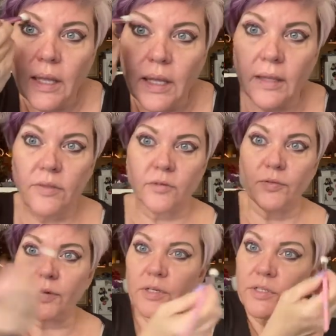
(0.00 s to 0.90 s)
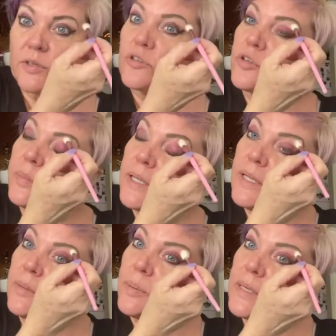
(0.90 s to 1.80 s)
either for his social
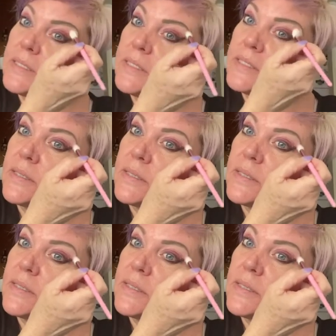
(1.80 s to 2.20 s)
media presence,